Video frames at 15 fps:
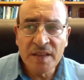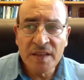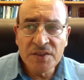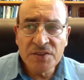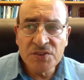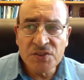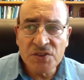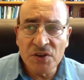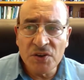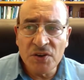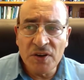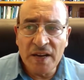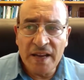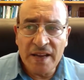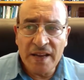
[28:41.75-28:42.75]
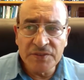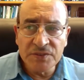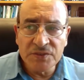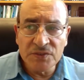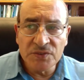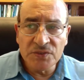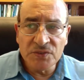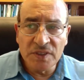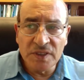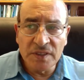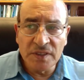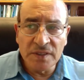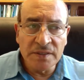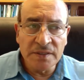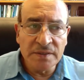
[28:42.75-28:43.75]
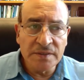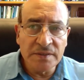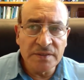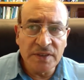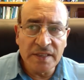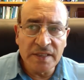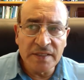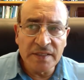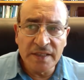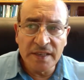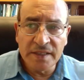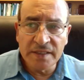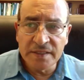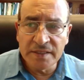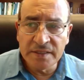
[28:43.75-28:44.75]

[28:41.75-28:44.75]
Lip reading: So I have to right click